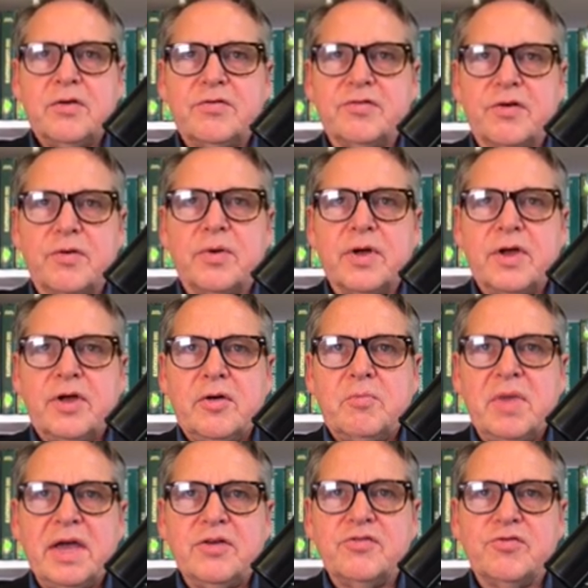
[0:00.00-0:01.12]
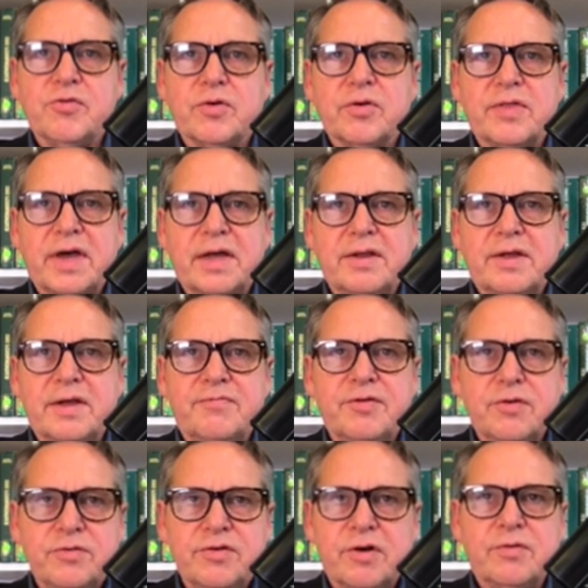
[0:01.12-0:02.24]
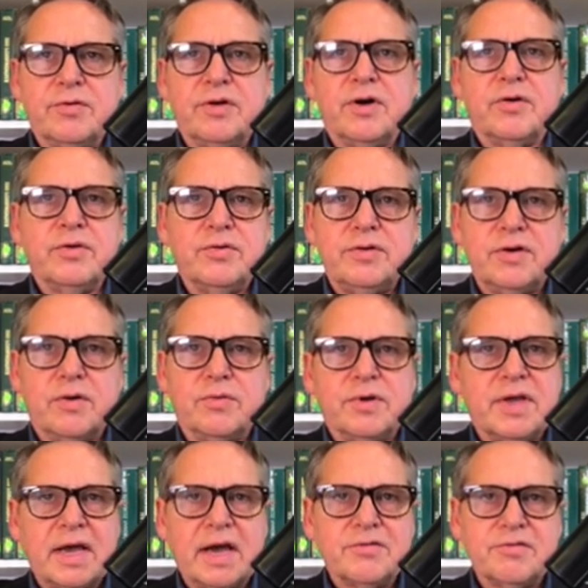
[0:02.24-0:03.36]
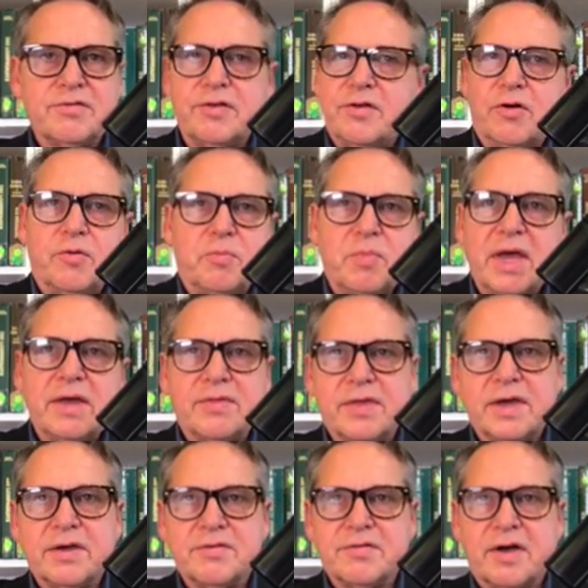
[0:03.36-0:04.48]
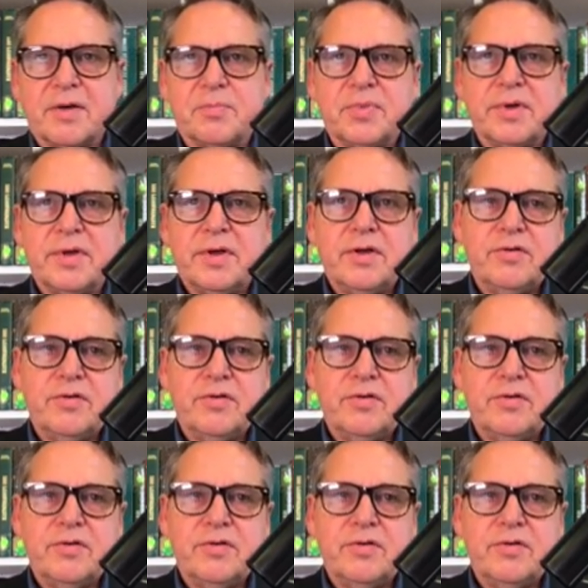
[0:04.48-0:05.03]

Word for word: So make sure that if you don't know, you don't guess, you don't make things up,